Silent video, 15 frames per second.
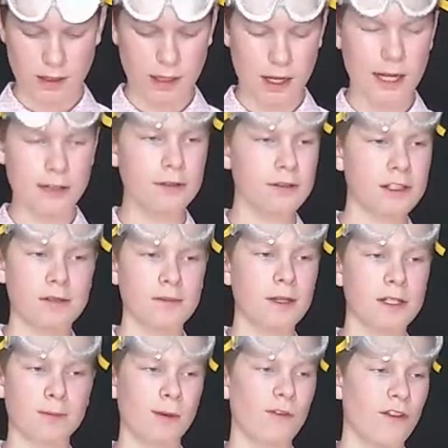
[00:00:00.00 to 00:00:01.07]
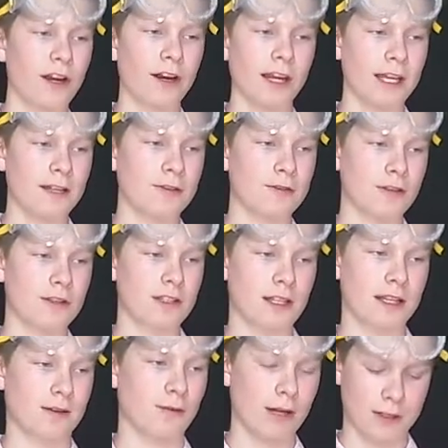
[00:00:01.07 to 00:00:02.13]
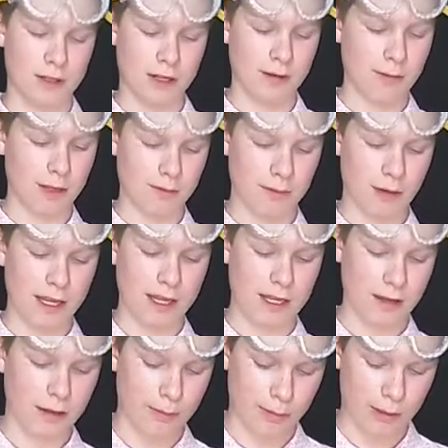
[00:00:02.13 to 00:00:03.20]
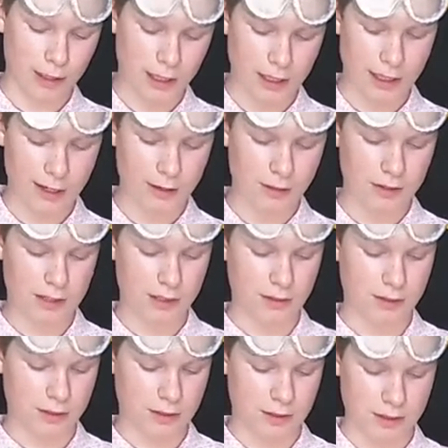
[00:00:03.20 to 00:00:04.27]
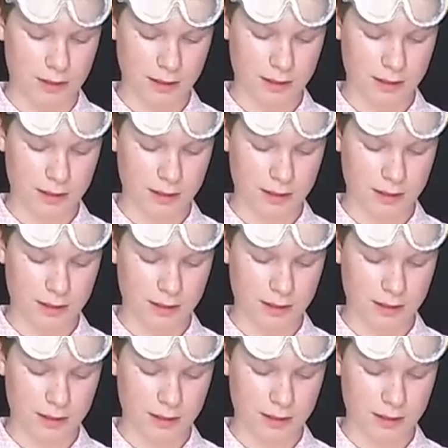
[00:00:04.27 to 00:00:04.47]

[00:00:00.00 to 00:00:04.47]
I know this must be very interesting, watching me break apart Alka-Seltzer.